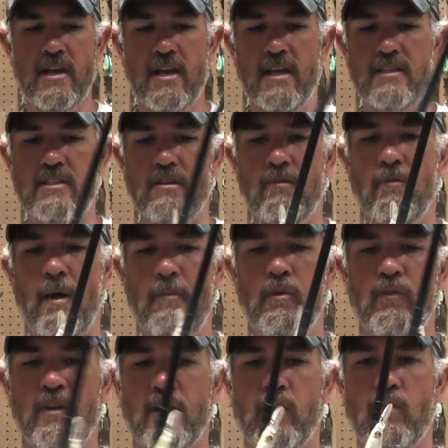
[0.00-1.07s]
And so by
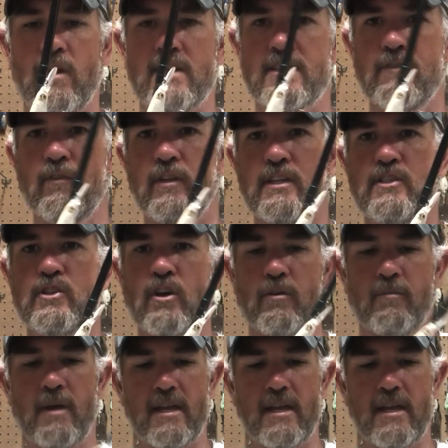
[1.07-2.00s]
moving aggressively, jerk